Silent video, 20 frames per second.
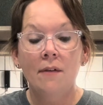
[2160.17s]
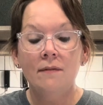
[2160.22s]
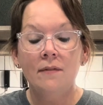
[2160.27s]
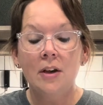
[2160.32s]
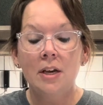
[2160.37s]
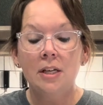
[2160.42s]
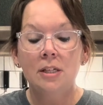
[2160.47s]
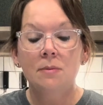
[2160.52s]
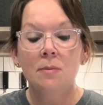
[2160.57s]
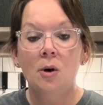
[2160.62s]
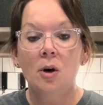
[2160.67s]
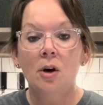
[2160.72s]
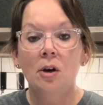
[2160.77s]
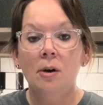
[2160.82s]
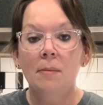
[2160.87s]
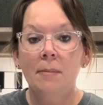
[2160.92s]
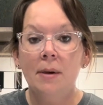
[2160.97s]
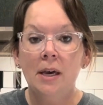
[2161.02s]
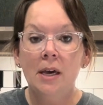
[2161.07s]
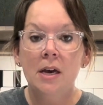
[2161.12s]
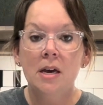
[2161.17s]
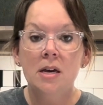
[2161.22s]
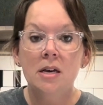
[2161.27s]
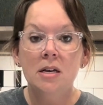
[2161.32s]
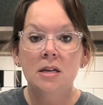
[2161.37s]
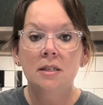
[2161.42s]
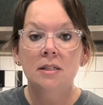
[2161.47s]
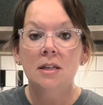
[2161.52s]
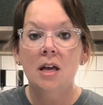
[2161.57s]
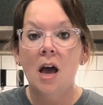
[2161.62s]
Facebook,
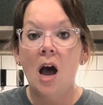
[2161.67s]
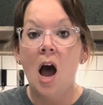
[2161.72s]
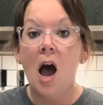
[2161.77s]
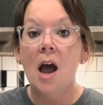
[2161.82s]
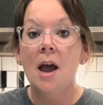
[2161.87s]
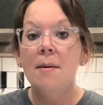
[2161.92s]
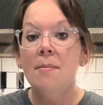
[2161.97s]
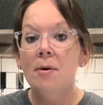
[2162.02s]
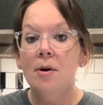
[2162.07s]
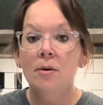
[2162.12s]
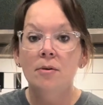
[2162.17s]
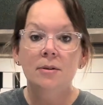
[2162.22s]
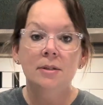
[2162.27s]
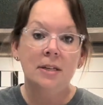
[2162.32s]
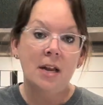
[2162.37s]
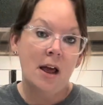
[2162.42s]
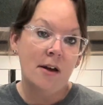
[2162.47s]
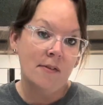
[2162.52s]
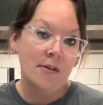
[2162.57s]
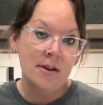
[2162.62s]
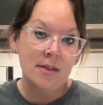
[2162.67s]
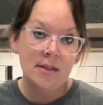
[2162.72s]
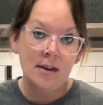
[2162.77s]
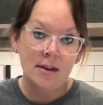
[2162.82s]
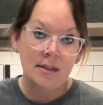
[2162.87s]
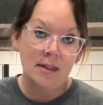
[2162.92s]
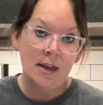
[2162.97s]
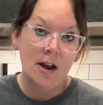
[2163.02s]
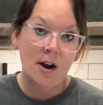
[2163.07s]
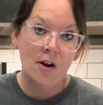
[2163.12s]
because I post
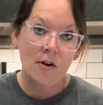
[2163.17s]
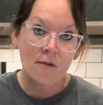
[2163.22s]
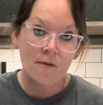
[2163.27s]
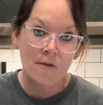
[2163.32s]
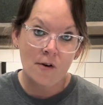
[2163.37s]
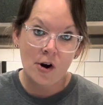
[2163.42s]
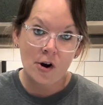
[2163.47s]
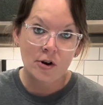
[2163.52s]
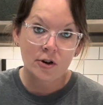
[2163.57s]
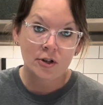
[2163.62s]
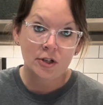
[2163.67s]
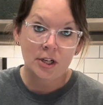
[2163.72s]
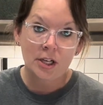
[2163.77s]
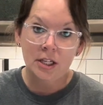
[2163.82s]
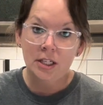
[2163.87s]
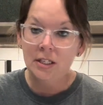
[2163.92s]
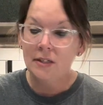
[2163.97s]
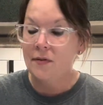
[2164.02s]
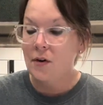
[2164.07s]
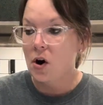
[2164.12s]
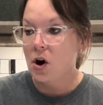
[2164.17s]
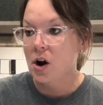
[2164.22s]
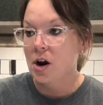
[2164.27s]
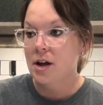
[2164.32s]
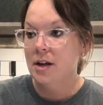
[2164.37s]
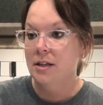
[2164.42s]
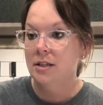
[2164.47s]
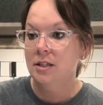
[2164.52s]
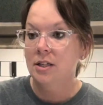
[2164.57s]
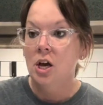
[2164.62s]
everything there first as far
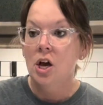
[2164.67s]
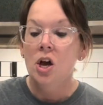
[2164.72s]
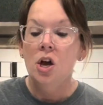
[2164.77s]
as